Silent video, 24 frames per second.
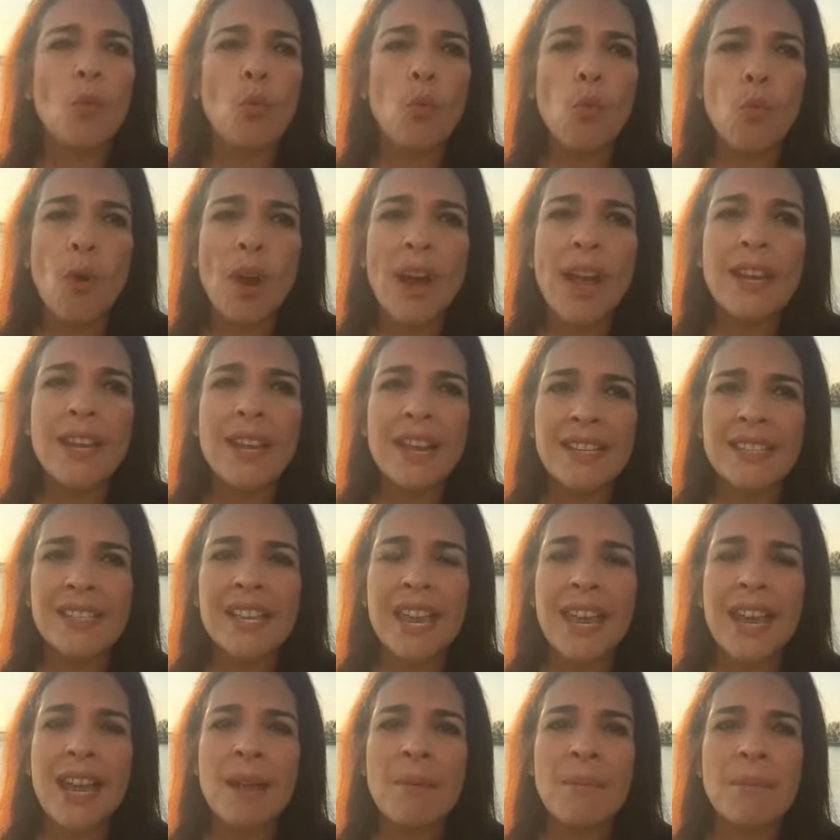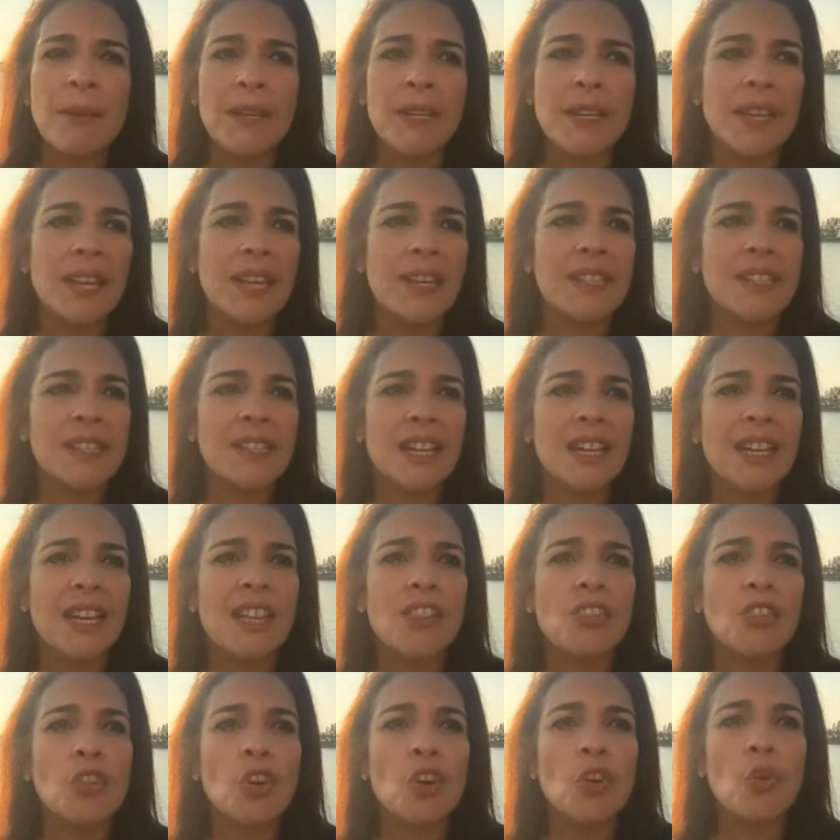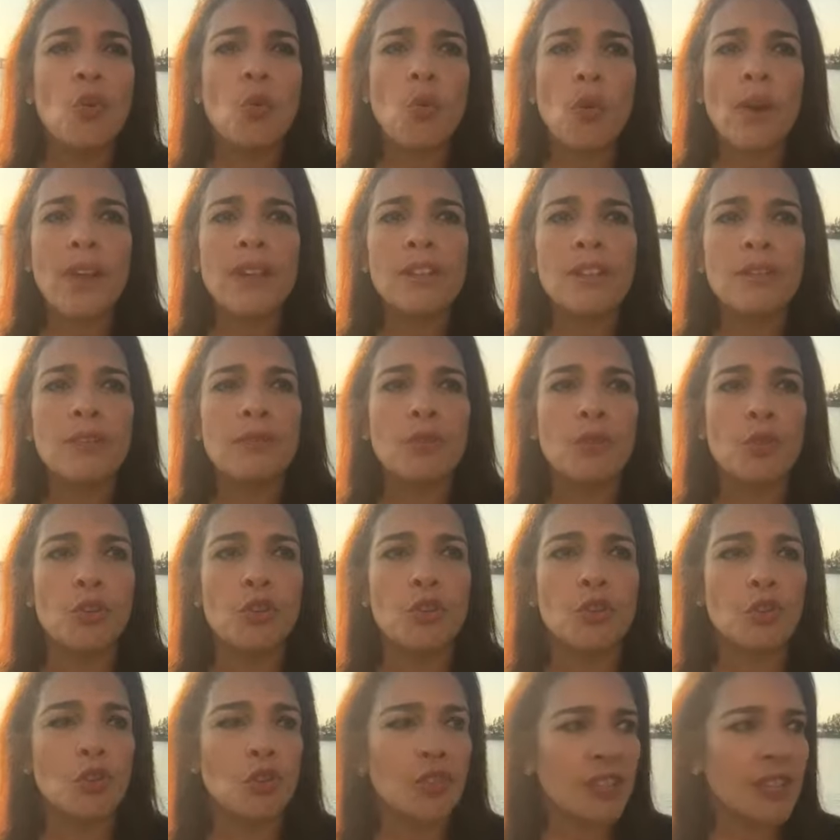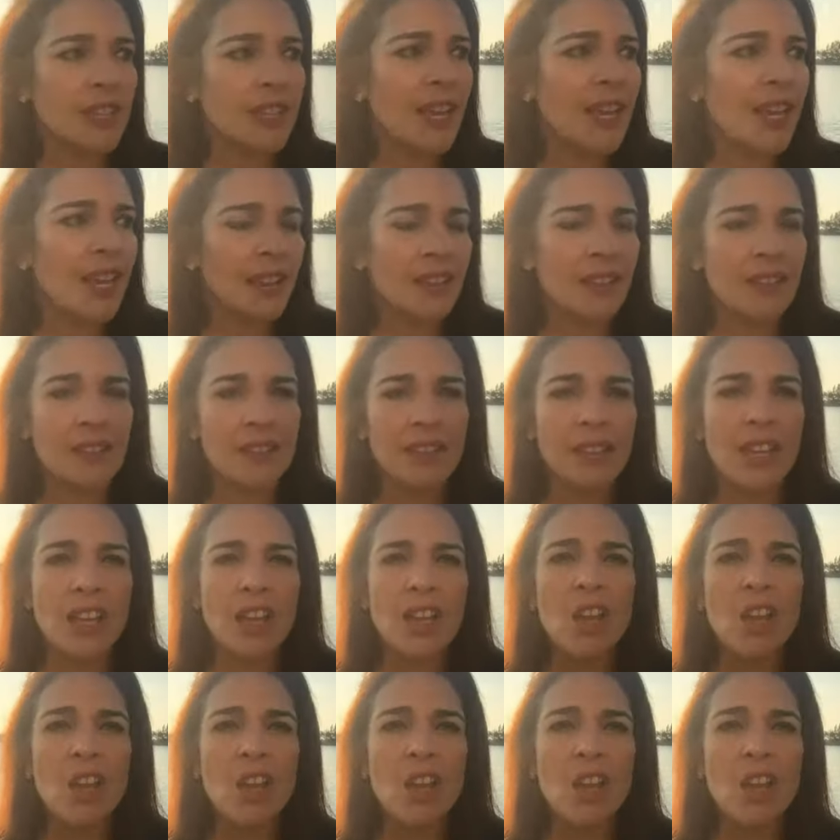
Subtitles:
What has happened is that in the quest for success,